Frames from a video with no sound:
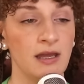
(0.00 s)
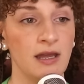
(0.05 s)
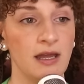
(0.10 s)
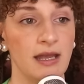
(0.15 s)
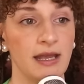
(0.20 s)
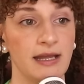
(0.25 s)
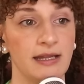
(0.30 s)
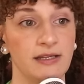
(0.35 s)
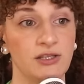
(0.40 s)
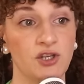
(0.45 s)

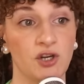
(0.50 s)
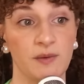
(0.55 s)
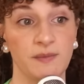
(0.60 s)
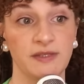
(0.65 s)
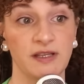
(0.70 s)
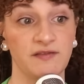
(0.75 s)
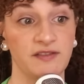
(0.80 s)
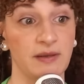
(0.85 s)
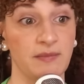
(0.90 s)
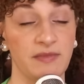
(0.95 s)
in
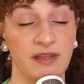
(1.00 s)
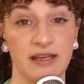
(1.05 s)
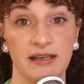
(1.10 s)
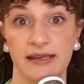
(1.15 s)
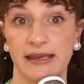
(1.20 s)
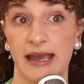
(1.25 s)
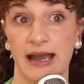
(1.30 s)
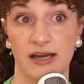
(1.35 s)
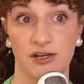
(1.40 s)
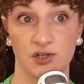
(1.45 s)
terms of something
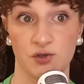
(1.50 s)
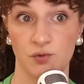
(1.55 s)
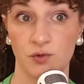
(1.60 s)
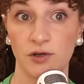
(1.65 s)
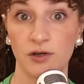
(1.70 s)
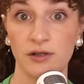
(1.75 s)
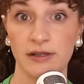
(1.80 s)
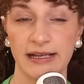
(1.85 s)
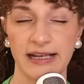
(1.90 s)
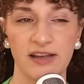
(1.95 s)

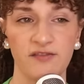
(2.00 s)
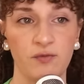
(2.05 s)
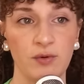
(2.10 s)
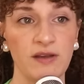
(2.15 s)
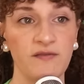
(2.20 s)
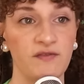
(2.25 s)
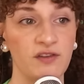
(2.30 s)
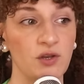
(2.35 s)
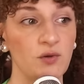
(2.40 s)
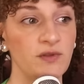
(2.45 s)
casual. Like if
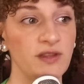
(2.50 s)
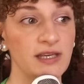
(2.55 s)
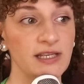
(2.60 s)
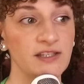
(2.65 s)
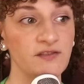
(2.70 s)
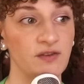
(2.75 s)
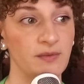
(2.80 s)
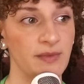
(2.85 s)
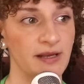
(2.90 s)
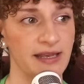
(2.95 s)
we viewed
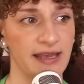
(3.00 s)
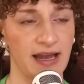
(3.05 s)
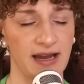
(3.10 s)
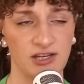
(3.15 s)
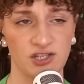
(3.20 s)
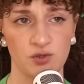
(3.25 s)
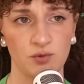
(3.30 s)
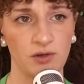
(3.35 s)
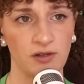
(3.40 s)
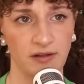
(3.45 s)
this from a
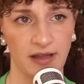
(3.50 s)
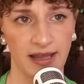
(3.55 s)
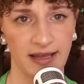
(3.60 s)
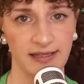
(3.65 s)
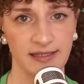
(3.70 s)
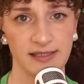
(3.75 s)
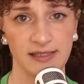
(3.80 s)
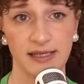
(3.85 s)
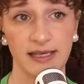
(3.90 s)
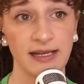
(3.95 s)
casual
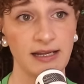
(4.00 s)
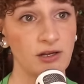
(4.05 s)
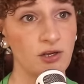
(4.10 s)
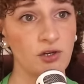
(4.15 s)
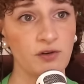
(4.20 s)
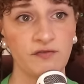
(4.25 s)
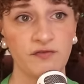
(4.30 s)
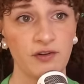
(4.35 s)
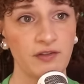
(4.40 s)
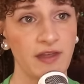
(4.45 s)
lens, like
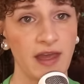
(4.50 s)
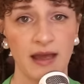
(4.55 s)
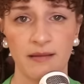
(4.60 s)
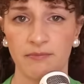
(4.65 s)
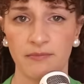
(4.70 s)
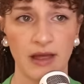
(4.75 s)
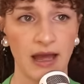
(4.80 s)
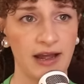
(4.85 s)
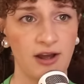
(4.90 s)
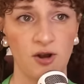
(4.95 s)
good for
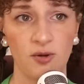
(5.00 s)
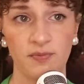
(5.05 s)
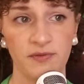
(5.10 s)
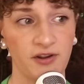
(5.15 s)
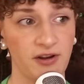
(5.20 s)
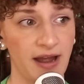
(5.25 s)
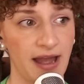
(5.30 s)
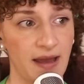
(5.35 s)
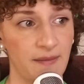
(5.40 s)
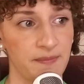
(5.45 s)
them. I hope
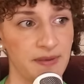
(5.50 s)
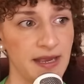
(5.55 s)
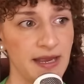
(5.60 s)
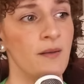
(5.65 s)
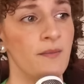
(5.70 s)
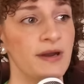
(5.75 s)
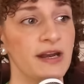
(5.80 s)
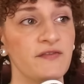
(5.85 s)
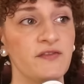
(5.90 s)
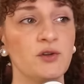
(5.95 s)
they're
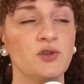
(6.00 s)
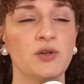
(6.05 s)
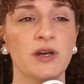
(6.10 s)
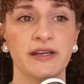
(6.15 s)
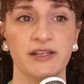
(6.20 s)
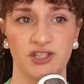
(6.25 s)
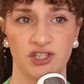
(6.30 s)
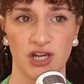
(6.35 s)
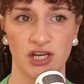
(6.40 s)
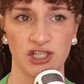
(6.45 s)
happy. But if you try
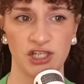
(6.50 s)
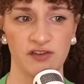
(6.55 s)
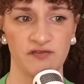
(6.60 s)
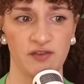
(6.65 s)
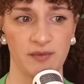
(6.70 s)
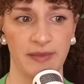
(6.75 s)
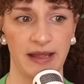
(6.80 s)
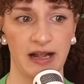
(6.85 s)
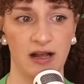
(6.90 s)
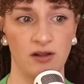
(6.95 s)
to judge it
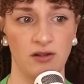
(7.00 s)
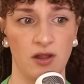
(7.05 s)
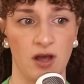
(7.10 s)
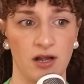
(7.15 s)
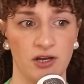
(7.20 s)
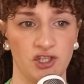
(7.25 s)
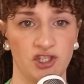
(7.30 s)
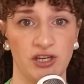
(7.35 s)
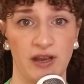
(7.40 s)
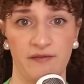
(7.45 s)
from like a
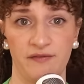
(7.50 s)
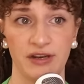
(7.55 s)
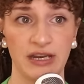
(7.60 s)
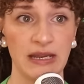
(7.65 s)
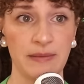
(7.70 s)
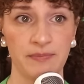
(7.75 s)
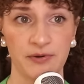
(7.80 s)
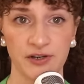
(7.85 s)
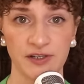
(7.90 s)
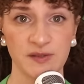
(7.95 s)

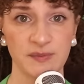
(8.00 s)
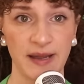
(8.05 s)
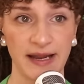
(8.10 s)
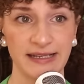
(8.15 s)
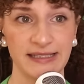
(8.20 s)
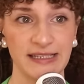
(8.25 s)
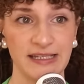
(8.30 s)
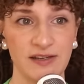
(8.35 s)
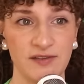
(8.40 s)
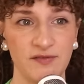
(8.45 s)
longevity
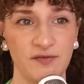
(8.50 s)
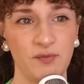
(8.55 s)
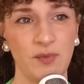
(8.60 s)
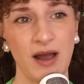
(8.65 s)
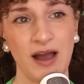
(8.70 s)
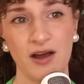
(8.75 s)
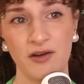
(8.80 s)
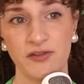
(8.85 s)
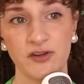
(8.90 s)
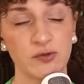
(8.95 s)
perspective,
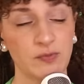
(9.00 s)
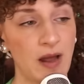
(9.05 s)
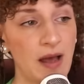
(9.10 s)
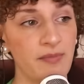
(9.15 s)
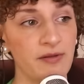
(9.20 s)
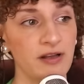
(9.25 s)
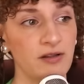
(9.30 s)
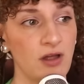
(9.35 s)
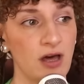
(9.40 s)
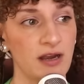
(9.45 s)
well, there's
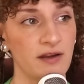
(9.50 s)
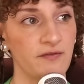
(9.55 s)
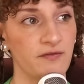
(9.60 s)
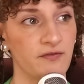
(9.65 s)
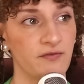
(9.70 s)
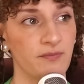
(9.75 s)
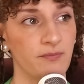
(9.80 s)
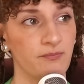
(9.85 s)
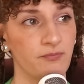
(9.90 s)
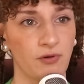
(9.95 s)
probably a lot
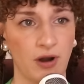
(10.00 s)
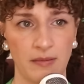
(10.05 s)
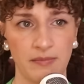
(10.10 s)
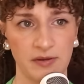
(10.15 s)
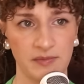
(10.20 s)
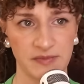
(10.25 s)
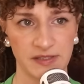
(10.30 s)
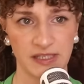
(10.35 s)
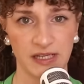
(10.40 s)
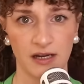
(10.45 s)
of
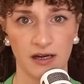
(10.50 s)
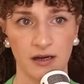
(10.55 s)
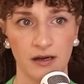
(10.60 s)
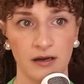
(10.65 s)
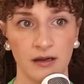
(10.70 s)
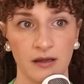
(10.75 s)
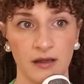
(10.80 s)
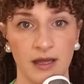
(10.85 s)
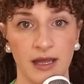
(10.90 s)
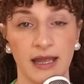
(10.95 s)
problems
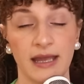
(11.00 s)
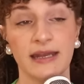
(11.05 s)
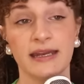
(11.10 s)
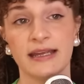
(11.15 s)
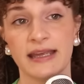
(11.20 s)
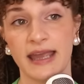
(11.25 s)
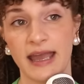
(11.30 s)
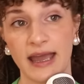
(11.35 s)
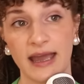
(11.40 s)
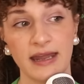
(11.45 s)
here. And
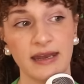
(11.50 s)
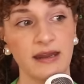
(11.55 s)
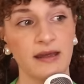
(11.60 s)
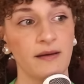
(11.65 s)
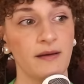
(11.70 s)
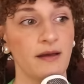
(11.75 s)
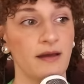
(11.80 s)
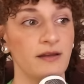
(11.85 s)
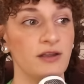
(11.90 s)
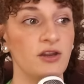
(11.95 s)
again,
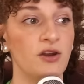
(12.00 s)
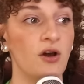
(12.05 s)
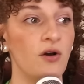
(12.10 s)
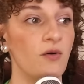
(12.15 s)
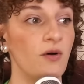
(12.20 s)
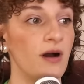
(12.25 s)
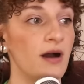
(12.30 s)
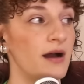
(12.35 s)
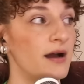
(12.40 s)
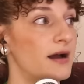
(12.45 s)
you
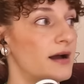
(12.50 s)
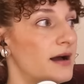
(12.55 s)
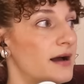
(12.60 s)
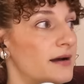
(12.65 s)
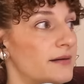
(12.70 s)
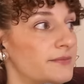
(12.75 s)
know, uh,